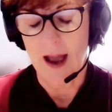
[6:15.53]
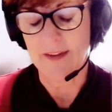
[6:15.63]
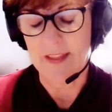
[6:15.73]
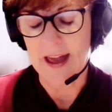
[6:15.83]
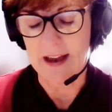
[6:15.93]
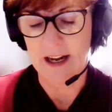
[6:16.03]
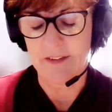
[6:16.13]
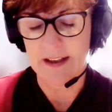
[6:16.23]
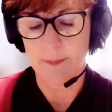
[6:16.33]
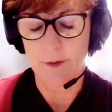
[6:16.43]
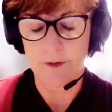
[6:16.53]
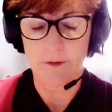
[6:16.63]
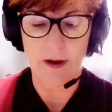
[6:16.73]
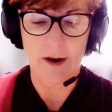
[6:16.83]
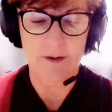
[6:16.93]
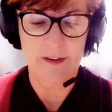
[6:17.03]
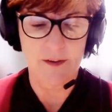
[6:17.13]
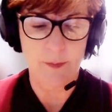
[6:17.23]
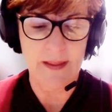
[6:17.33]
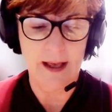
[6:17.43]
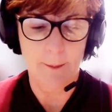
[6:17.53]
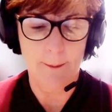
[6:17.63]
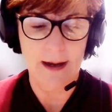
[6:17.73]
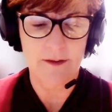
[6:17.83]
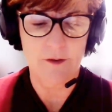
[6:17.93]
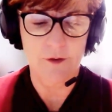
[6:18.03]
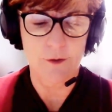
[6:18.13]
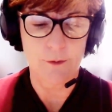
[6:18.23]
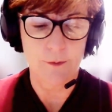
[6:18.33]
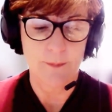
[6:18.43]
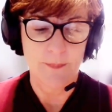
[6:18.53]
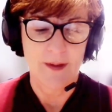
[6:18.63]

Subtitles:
and then they're kind of exposed to viruses when they come back to school.